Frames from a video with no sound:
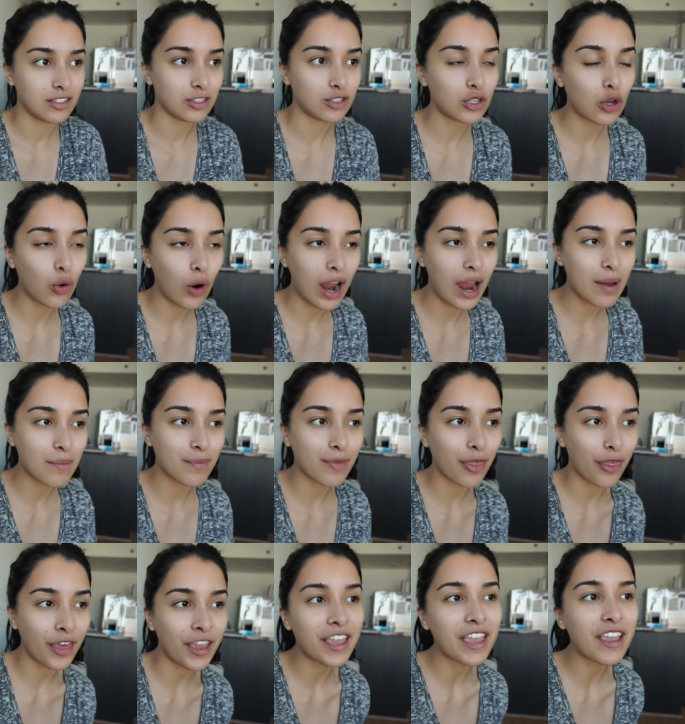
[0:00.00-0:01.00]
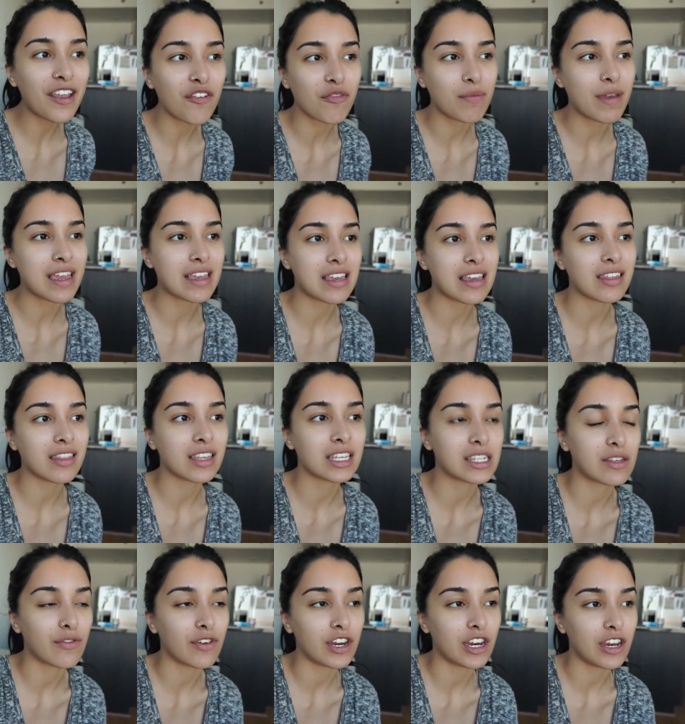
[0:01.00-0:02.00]
So I'm thinking of making this
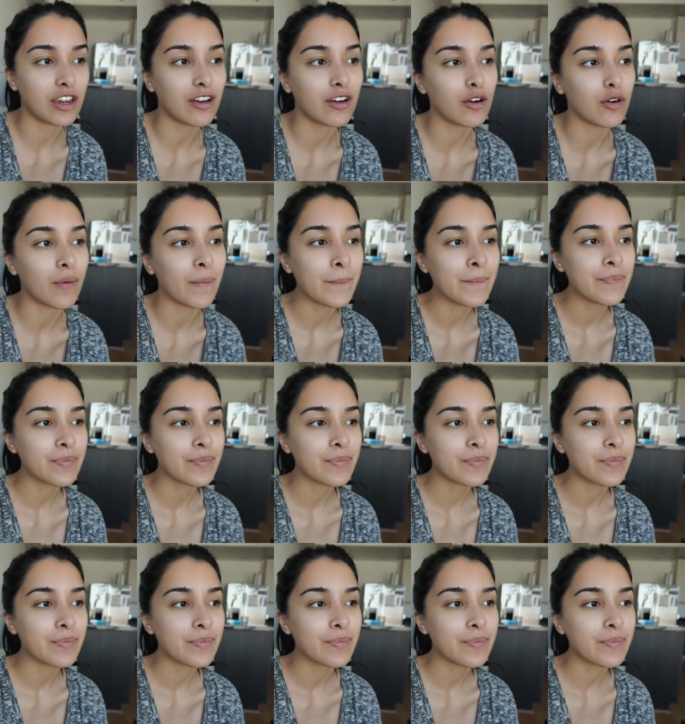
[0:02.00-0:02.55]
video